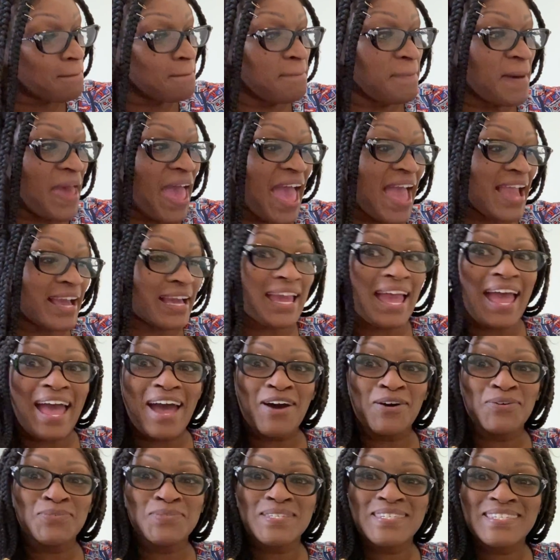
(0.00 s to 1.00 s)
back
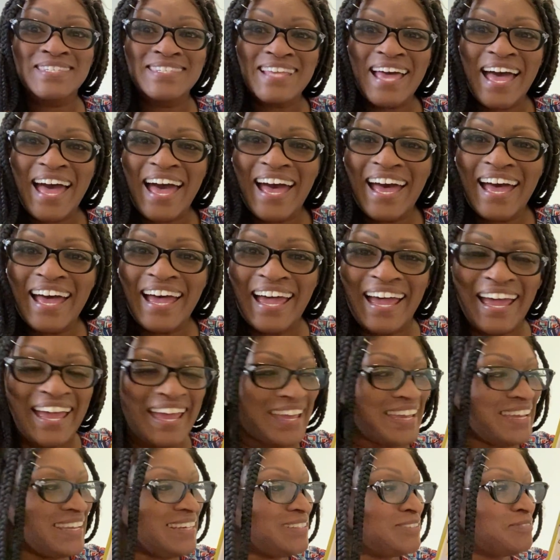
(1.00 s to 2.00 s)

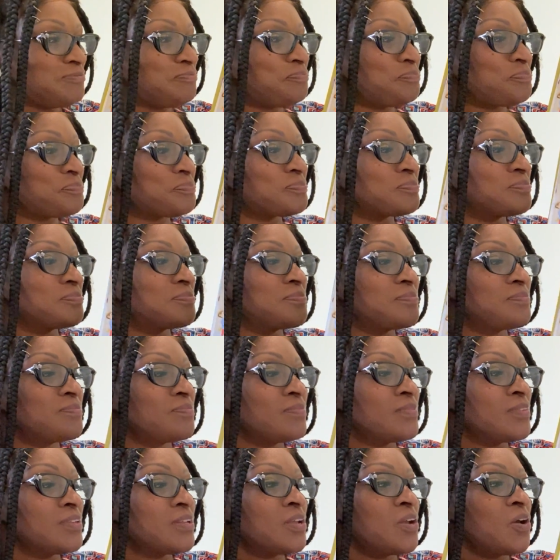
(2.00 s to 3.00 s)
outside.
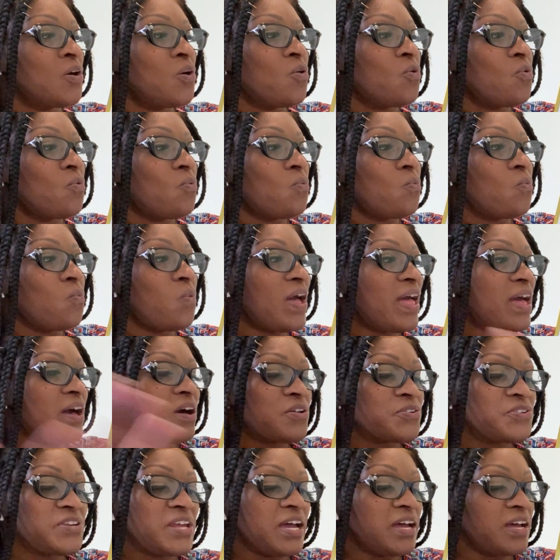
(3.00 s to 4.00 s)

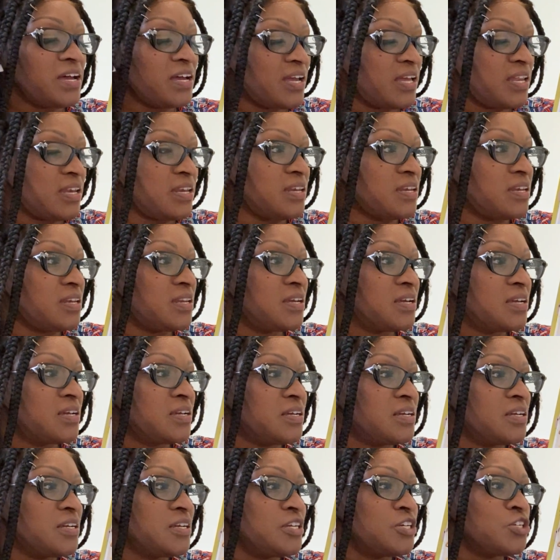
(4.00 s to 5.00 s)
Well done.
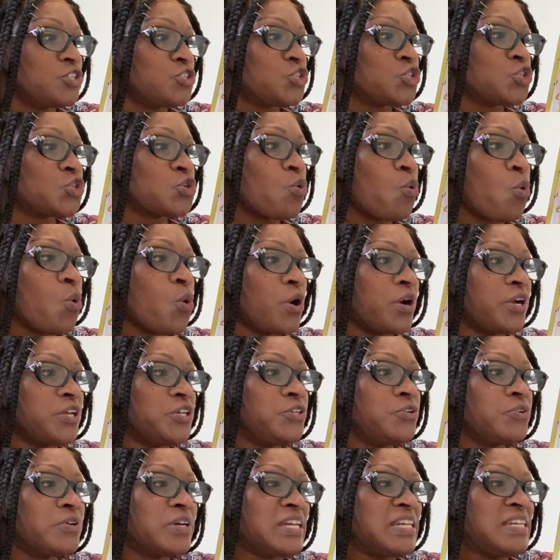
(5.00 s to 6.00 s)
Sure,
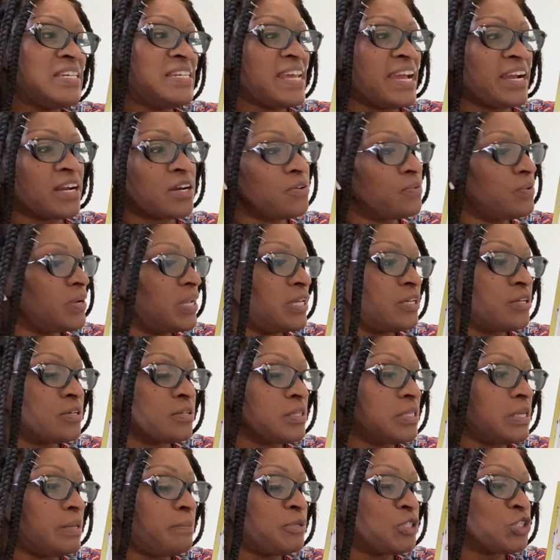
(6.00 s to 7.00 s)
you can decorate your
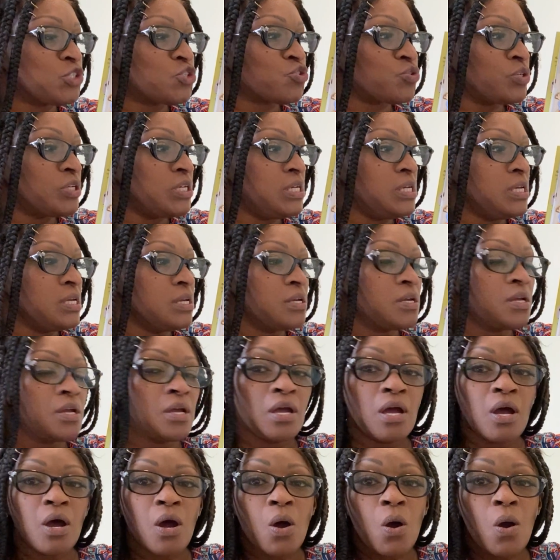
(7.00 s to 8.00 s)
lemon tree
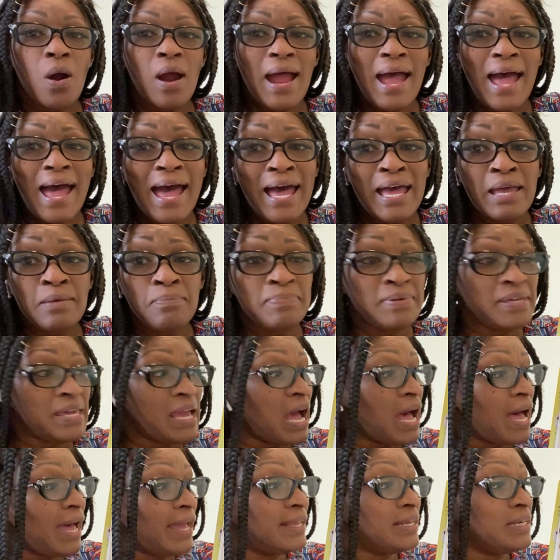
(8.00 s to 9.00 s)
or hide
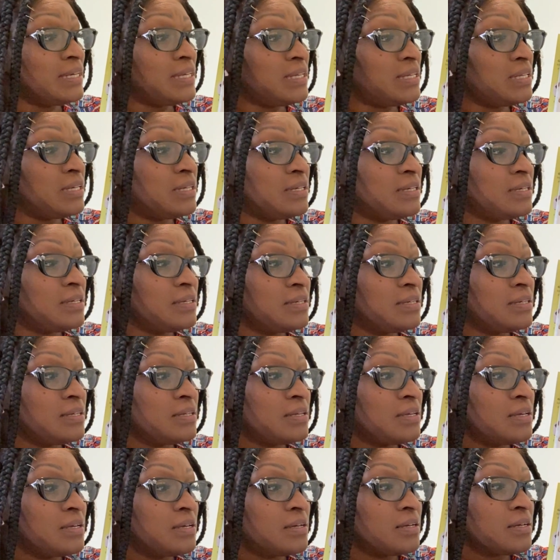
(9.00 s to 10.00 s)
behind it
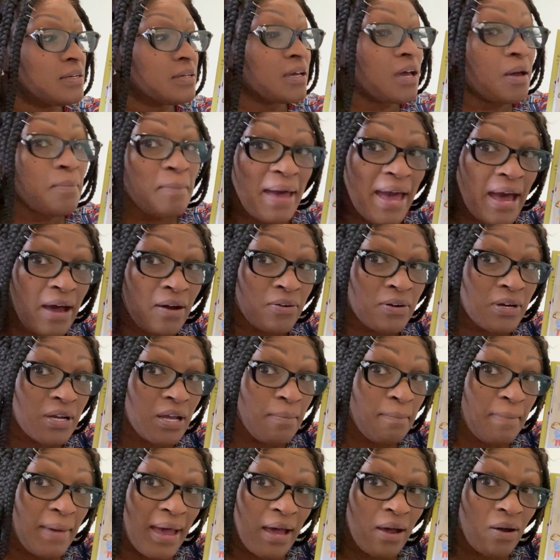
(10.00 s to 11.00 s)
Come out,
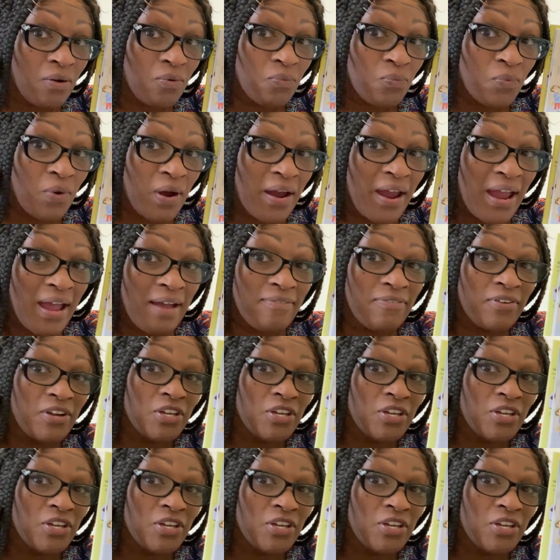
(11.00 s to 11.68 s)
come out, wherever